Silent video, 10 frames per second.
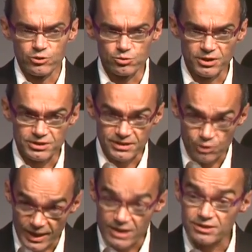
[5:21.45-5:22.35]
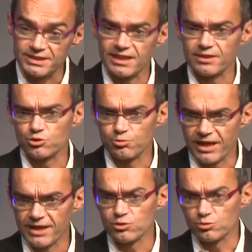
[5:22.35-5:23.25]
You must create the desire to
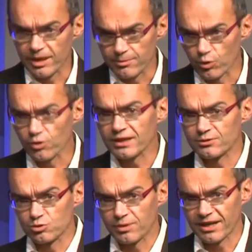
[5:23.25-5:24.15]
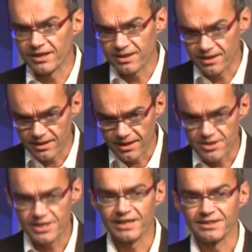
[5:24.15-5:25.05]
buy, to buy more, and to buy
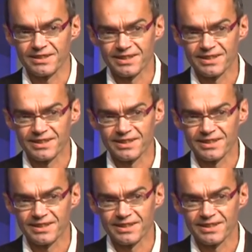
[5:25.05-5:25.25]
there.